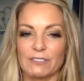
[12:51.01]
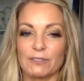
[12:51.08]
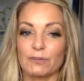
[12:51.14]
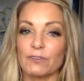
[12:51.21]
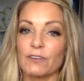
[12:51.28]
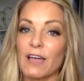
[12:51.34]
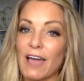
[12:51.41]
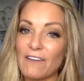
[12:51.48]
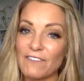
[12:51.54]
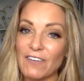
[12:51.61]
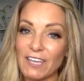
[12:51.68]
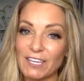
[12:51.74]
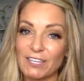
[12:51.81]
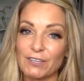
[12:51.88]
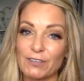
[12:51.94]
So
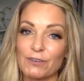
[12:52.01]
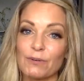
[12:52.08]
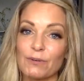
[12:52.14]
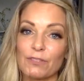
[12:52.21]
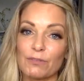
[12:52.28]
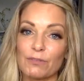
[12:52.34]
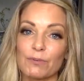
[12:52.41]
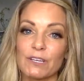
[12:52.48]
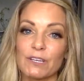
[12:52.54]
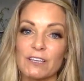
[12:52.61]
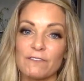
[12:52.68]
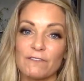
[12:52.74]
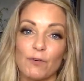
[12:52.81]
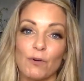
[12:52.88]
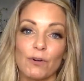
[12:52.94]
FAQ
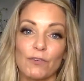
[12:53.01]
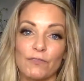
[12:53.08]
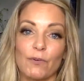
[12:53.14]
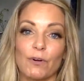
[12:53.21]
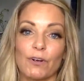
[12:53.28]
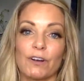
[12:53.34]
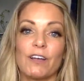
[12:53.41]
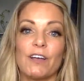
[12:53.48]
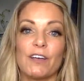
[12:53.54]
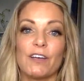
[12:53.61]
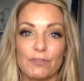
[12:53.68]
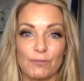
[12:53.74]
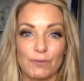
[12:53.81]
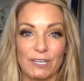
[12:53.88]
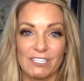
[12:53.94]

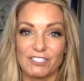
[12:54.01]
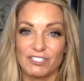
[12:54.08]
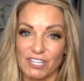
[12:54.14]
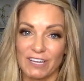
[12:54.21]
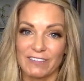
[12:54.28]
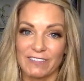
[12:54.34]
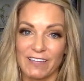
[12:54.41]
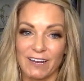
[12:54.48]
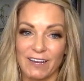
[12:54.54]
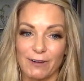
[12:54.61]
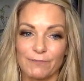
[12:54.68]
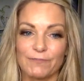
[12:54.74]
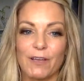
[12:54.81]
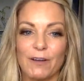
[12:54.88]
3443, check that out.